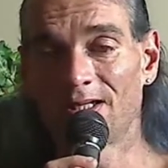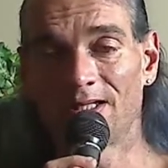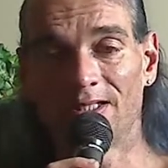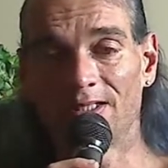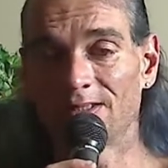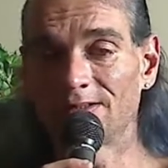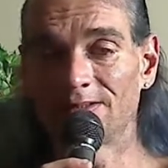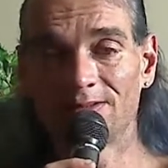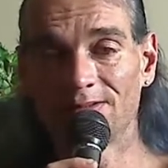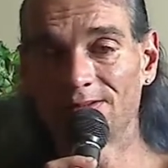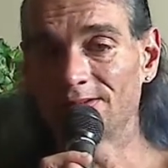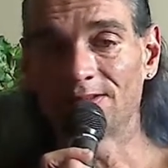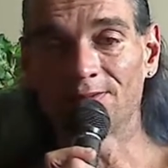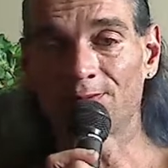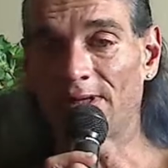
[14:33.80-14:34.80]
And
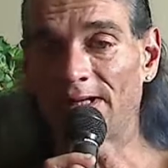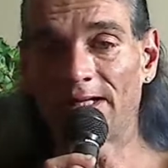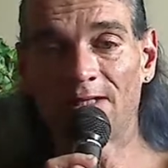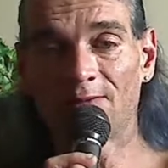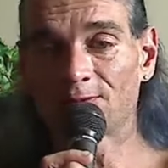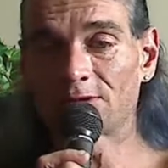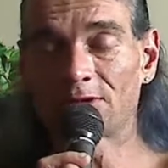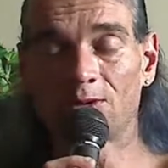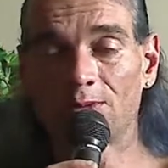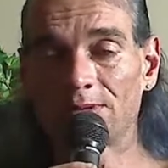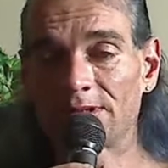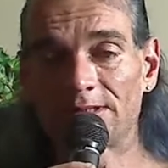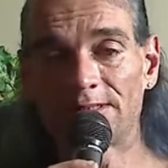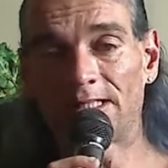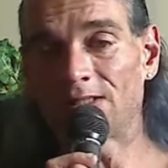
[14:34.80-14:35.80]
if I have to go
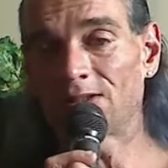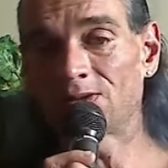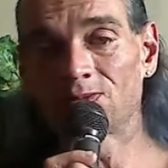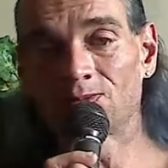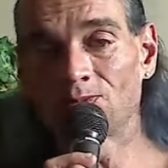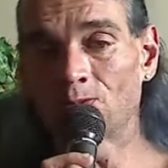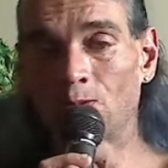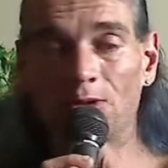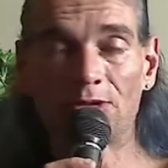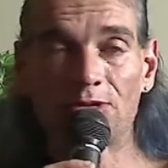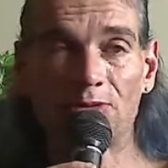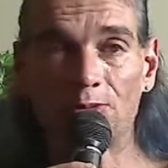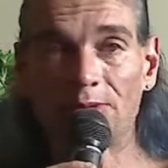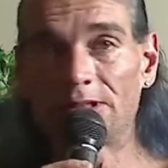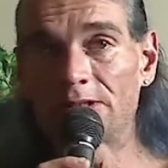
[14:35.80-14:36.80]
into town once
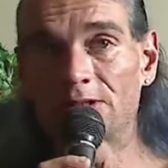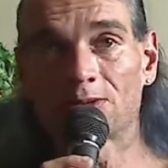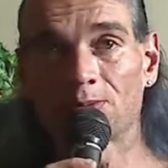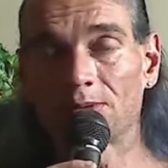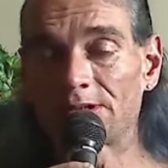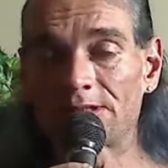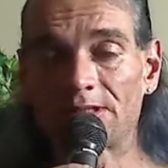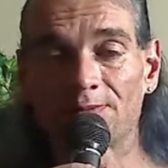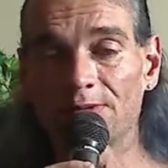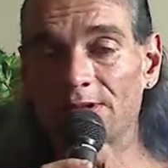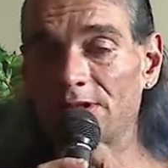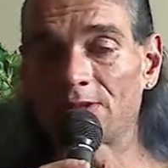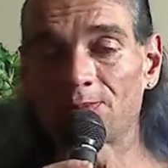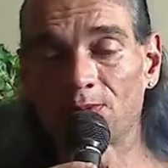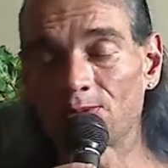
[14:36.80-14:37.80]
a week or once every
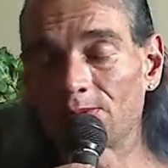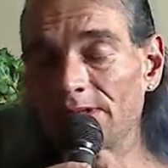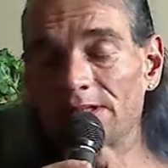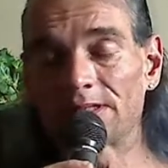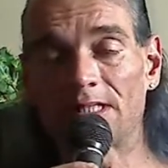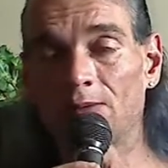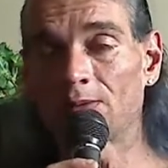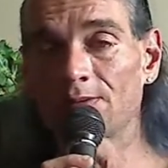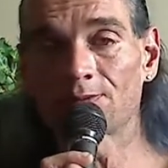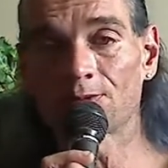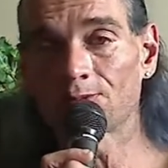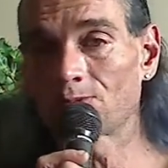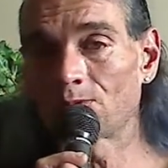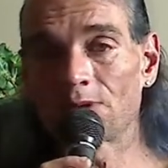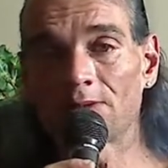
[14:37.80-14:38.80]
couple weeks, however,
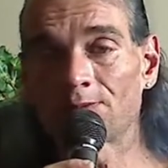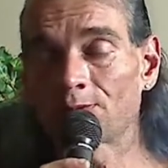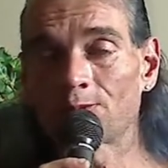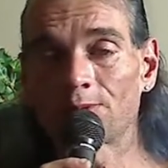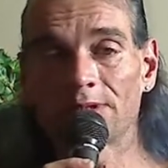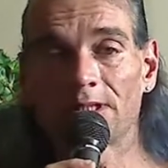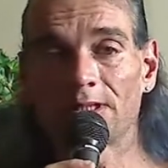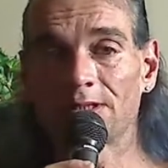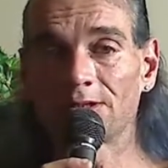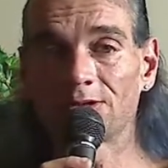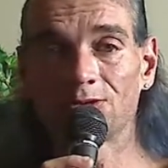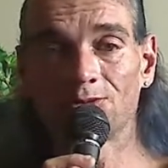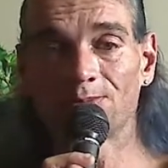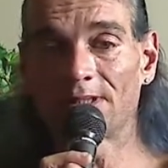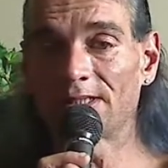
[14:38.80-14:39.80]
whatever we got to
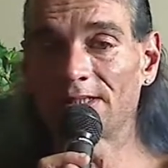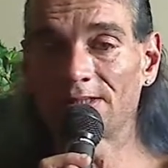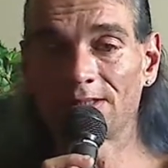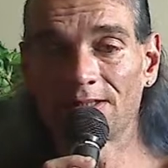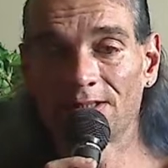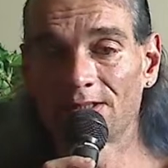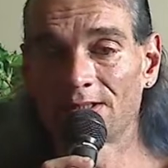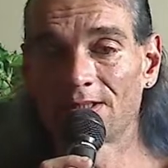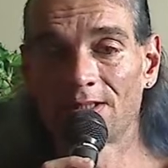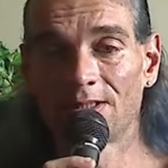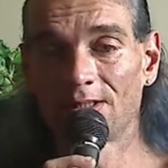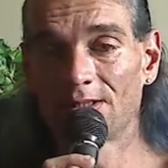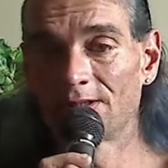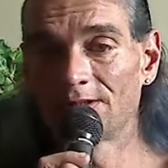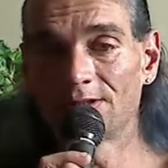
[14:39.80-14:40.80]
do, man.
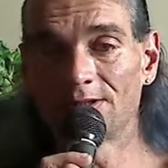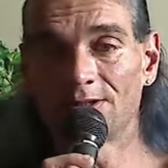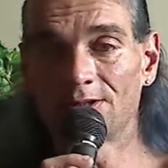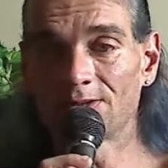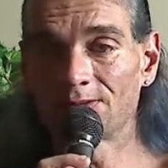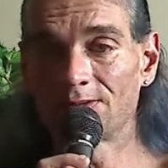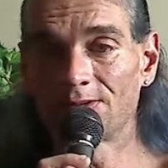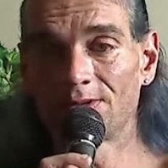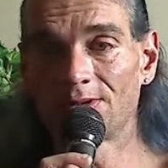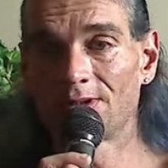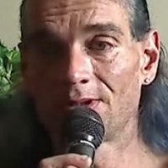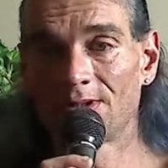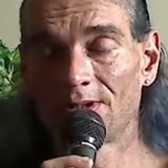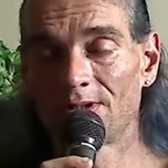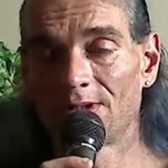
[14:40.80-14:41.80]
You know,
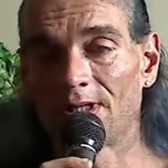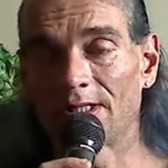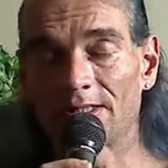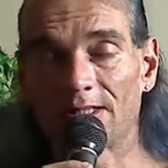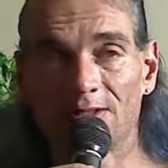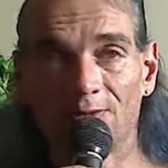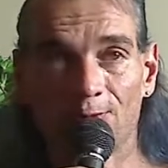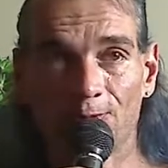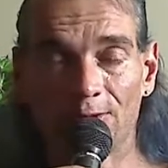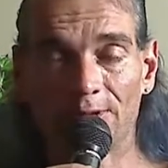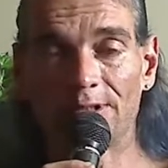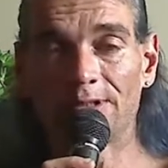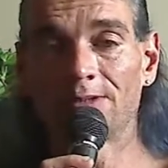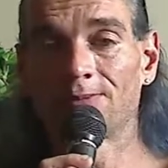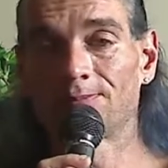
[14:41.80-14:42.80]
I got a
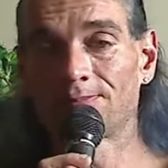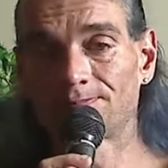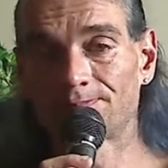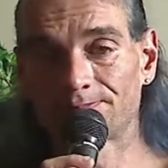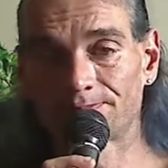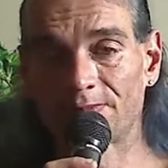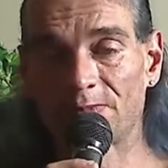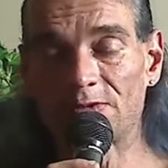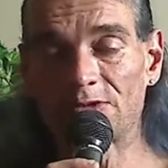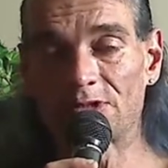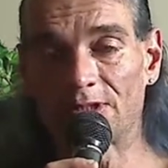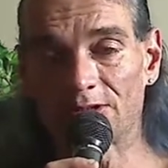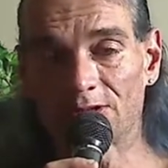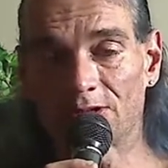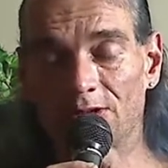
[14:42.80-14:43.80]
friend. He's
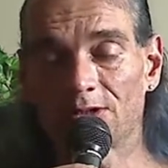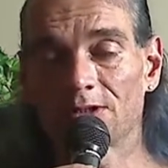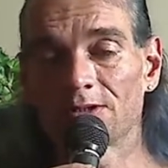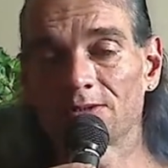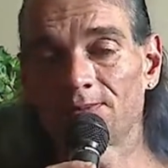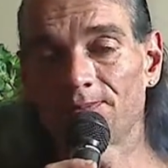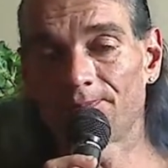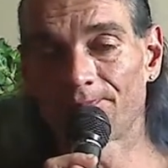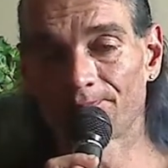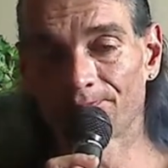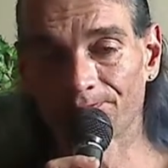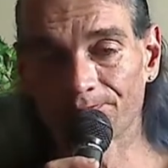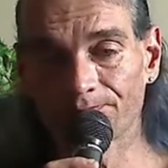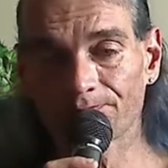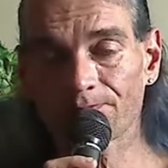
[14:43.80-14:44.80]
got a car.
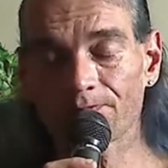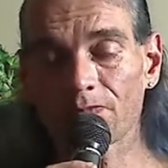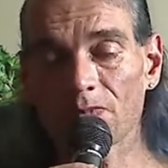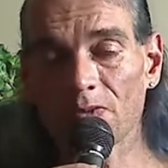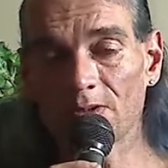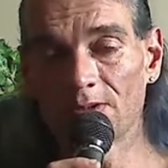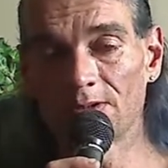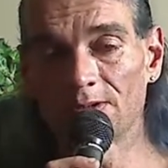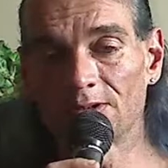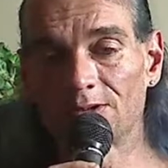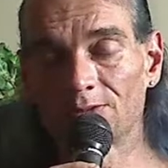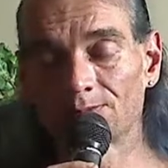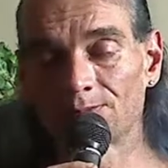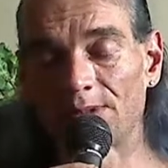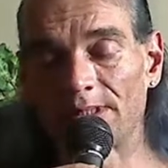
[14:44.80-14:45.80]
You
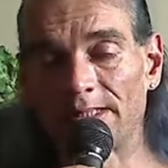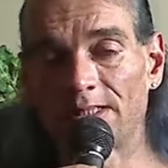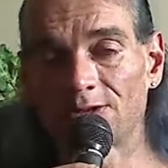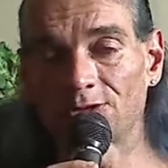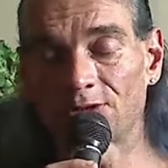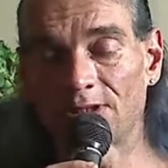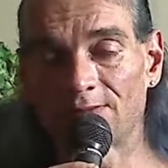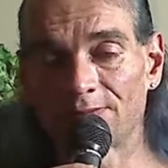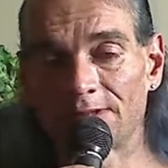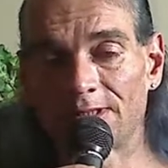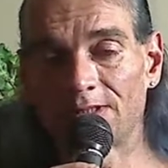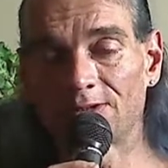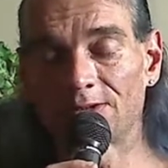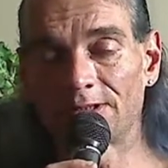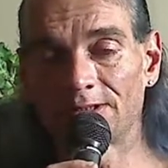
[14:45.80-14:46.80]
know, plan on driving
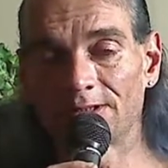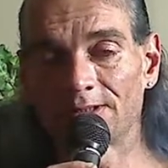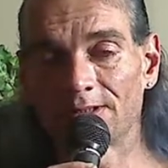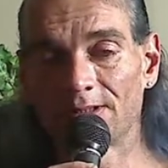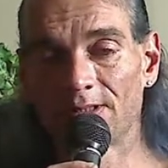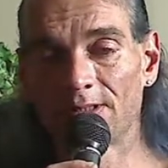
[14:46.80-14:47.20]
down there,